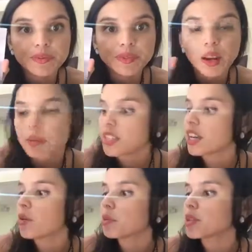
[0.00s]
I'm going to
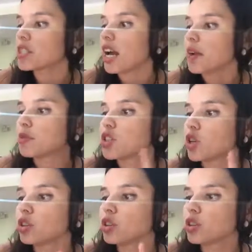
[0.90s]
say it one more time.
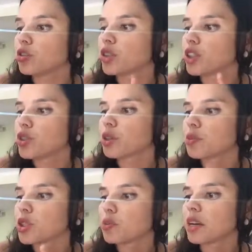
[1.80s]
Don't look for your
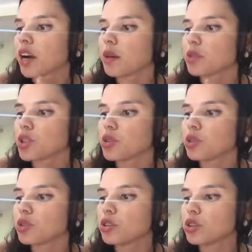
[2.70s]
dreams to become
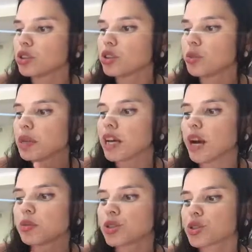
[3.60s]
true. Look to
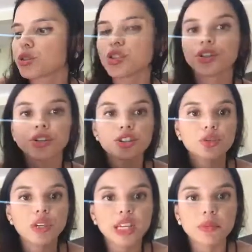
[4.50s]
become true to your
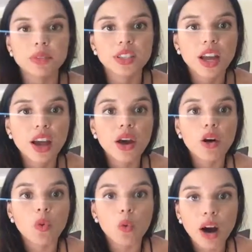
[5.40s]
dreams.
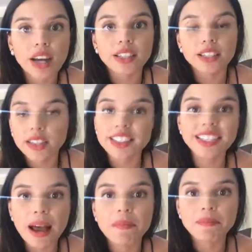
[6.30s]
What does
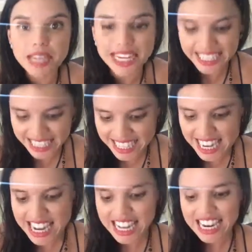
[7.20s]
that mean?
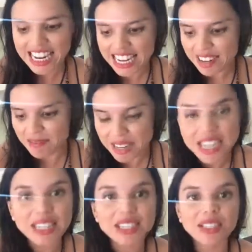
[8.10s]
It
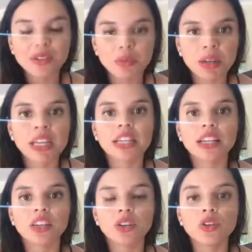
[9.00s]
means to me
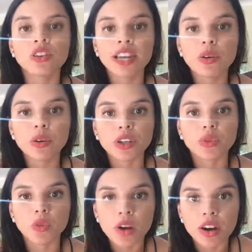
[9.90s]
that you don't get what you
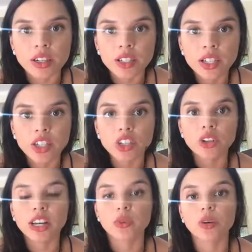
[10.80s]
want. You
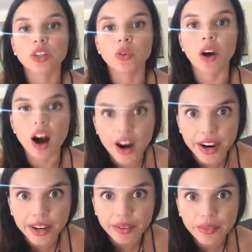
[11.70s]
get what you
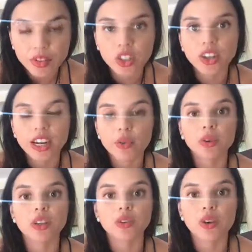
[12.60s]
are. You get
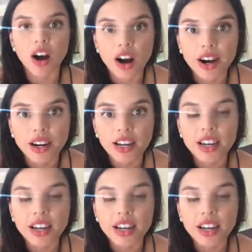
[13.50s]
what you are.